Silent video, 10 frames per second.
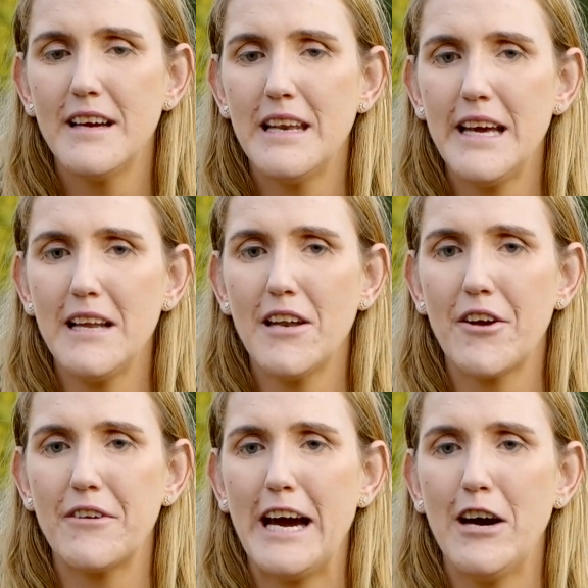Let
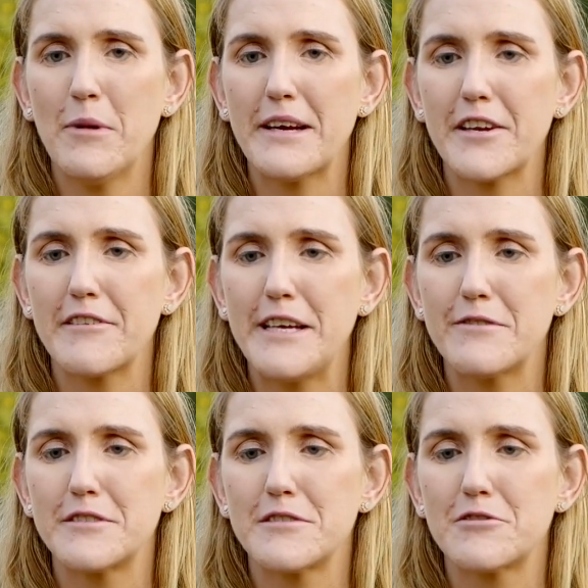alone how am I going to
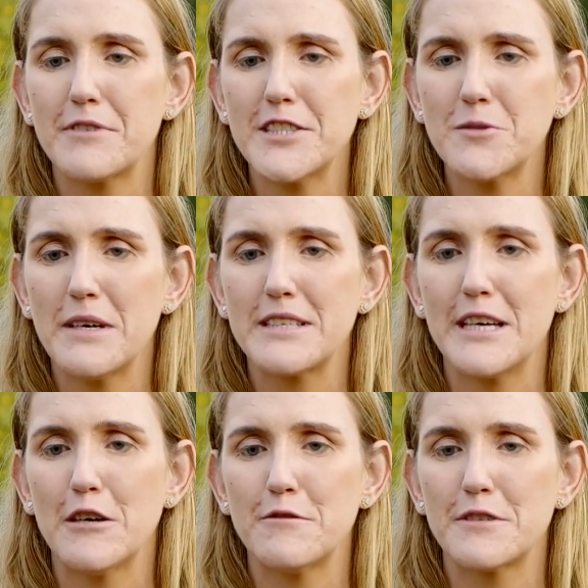even dress
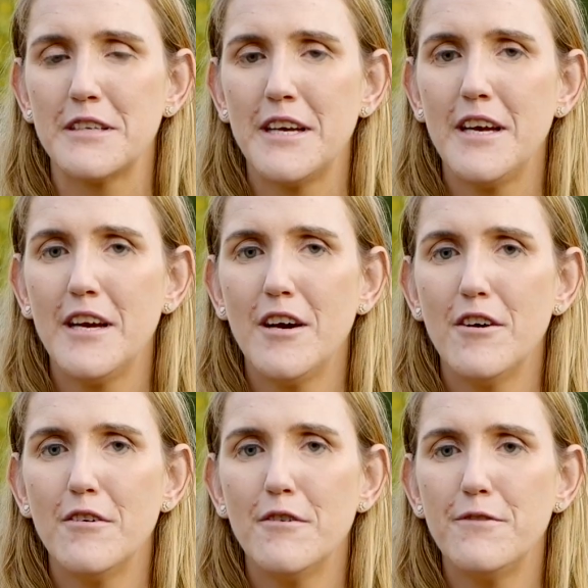myself and
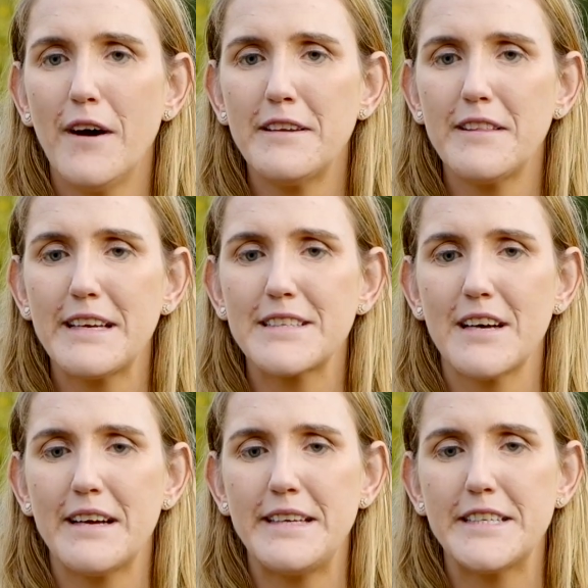find the things that
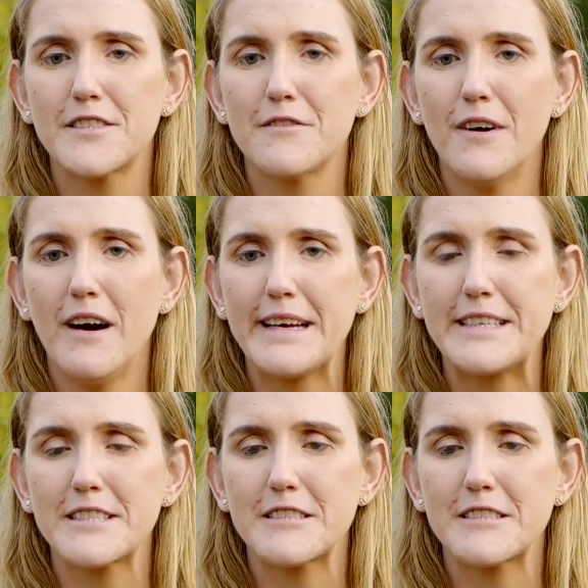I need to find.